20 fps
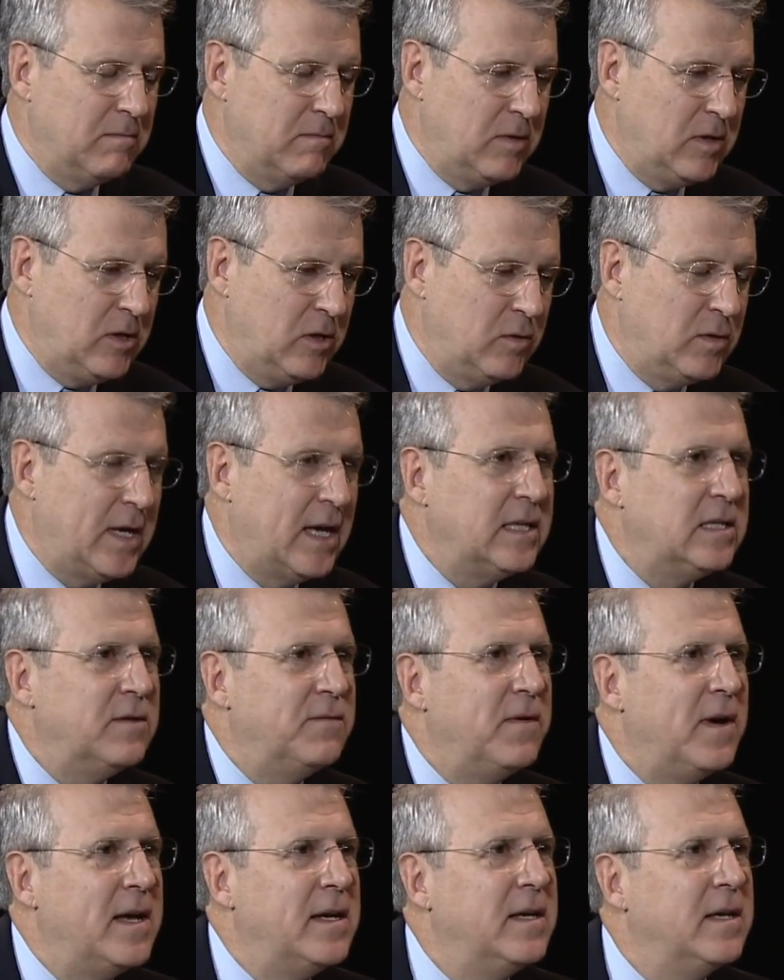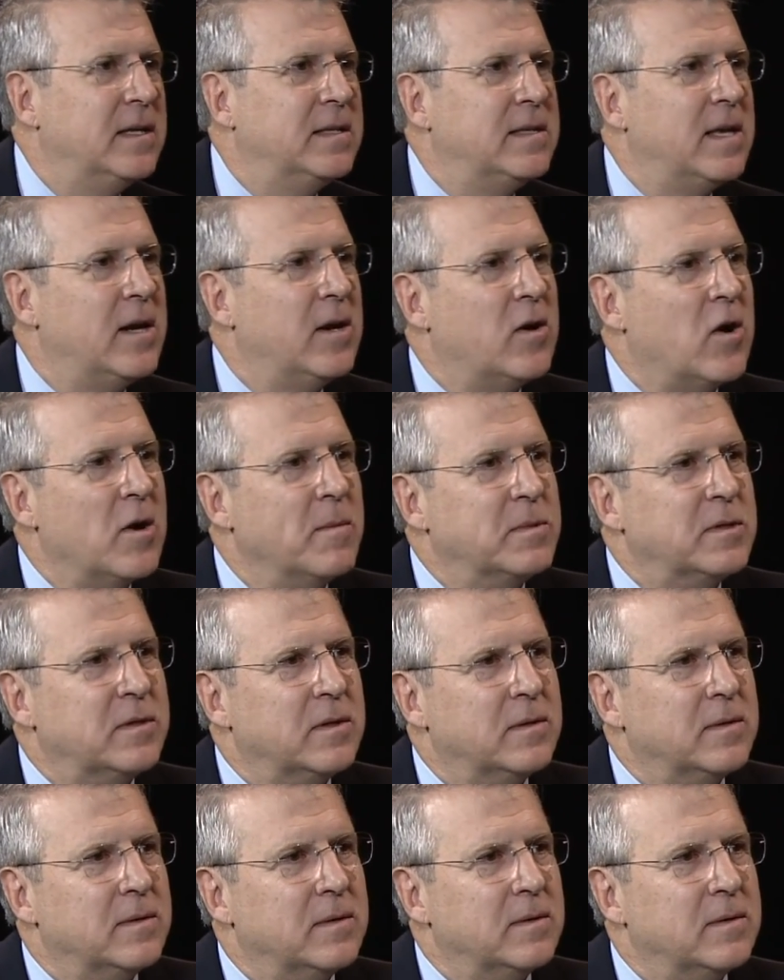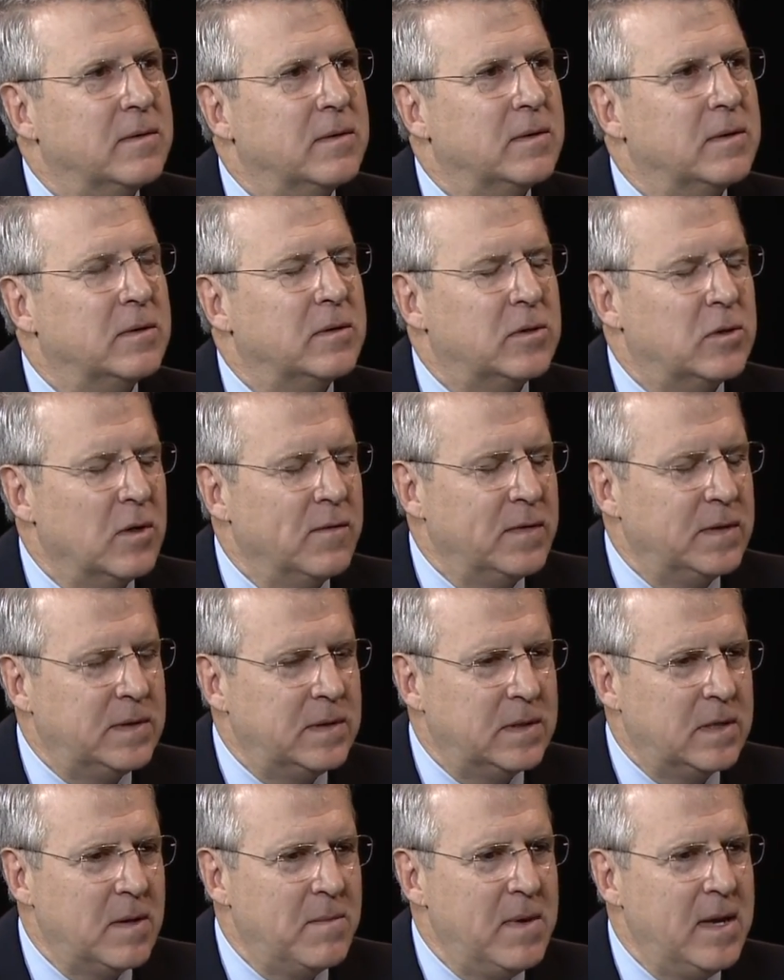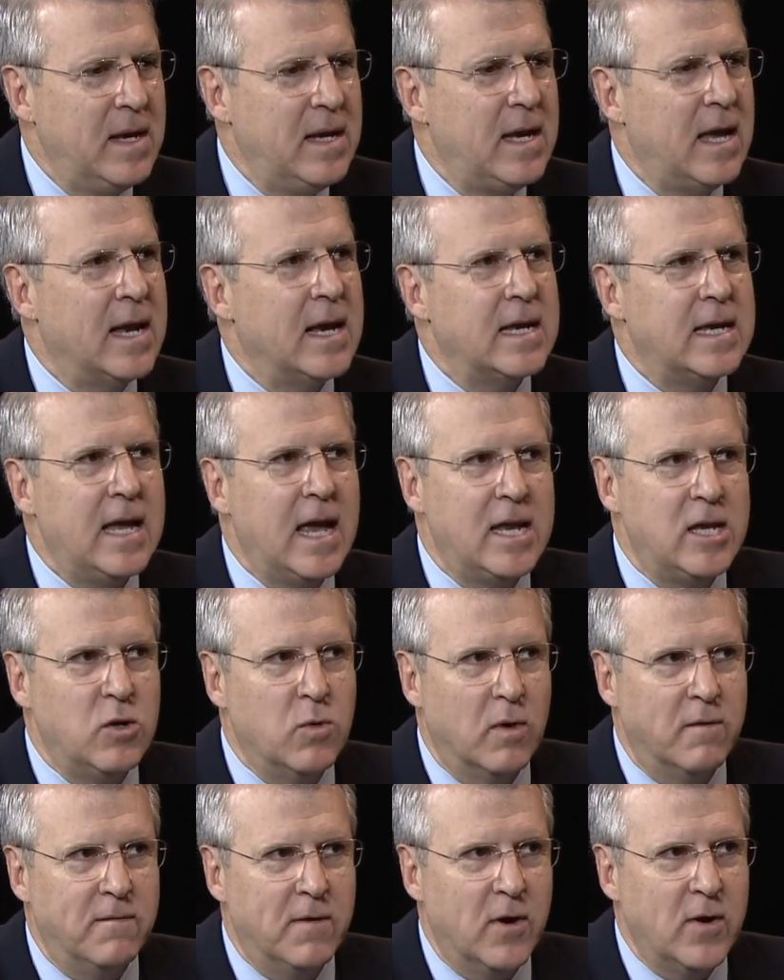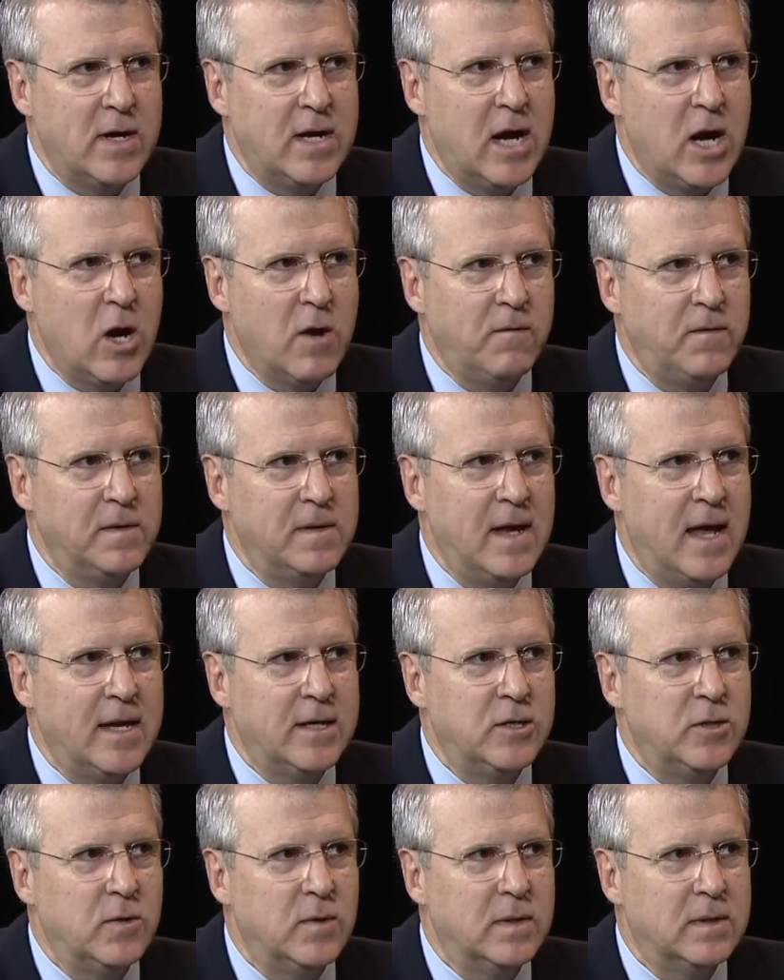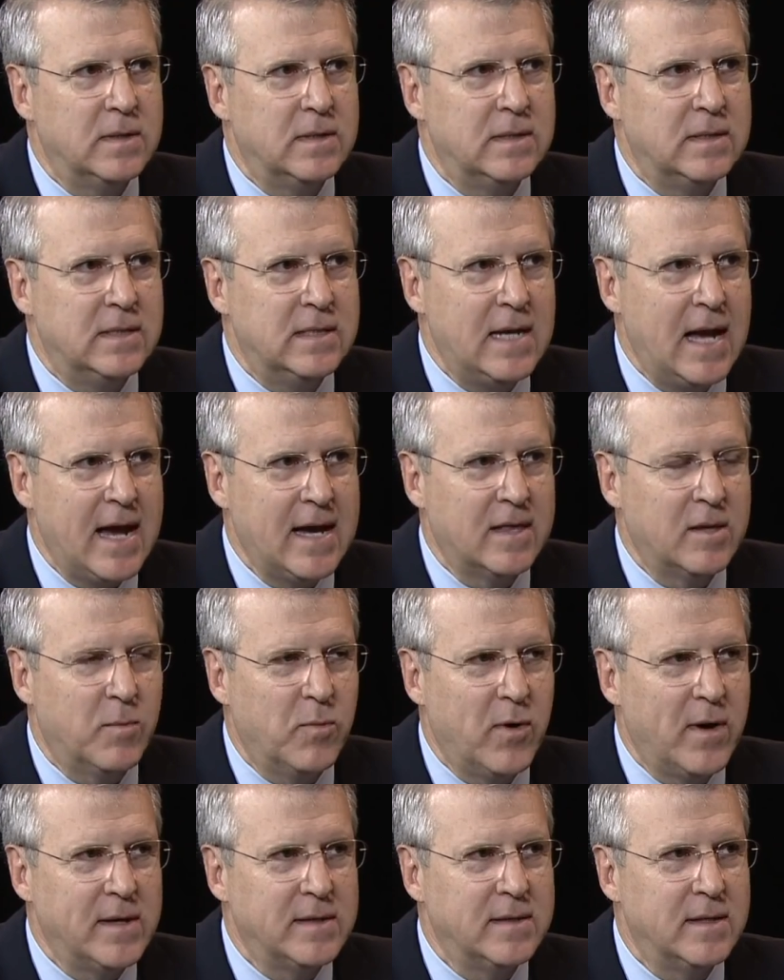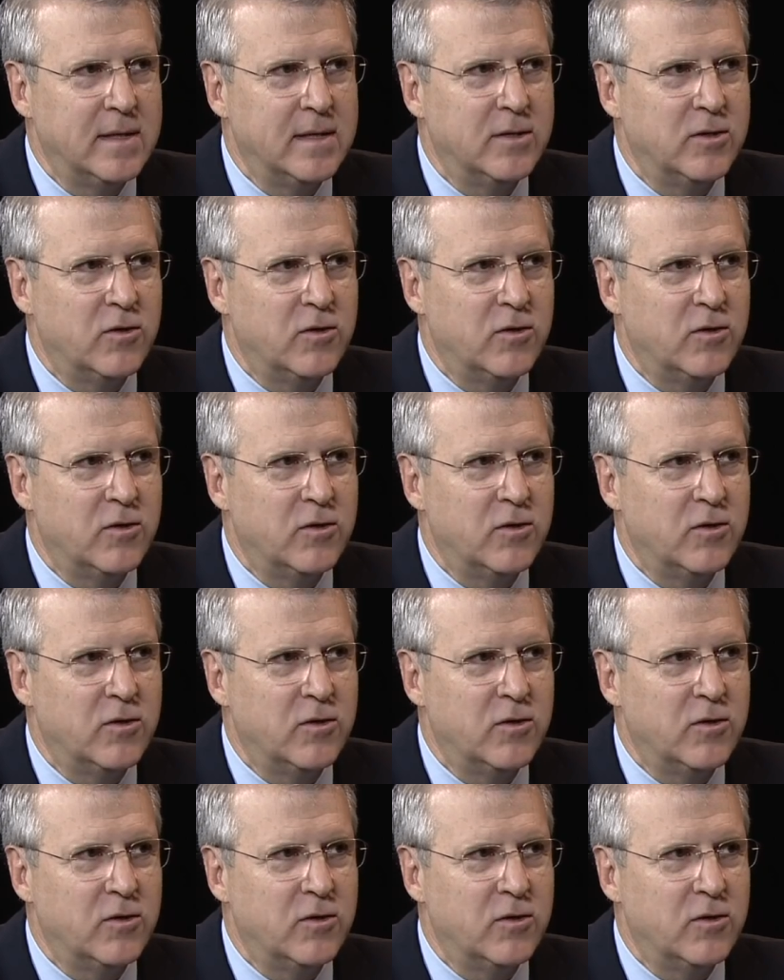You testified to the Senate Armed Services Committee, and again, you were very careful not to attack the president